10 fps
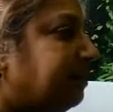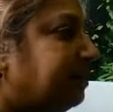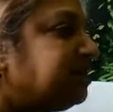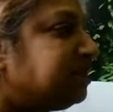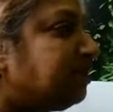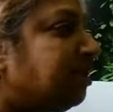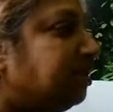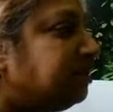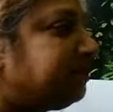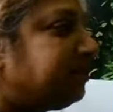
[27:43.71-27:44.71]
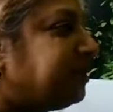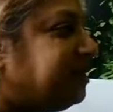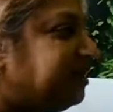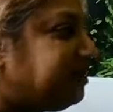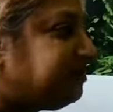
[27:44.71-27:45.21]
MasterCard is
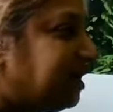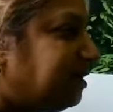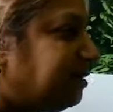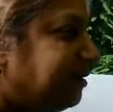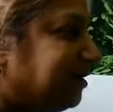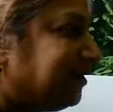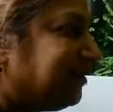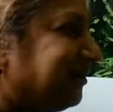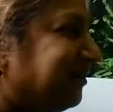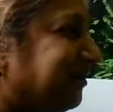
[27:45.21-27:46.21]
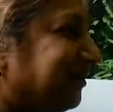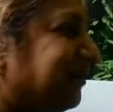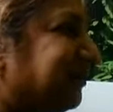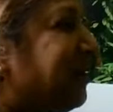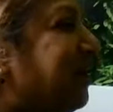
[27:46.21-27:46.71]
priceless, right?
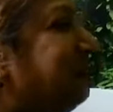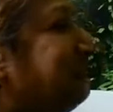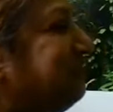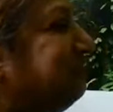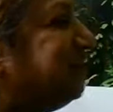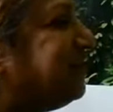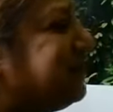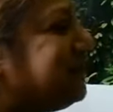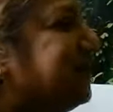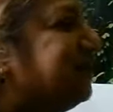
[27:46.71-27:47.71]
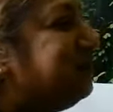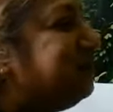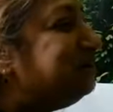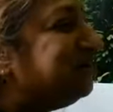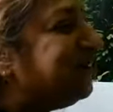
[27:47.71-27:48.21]
But whereas
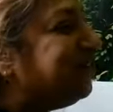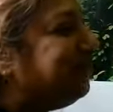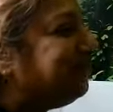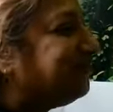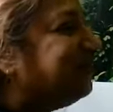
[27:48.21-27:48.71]
human life,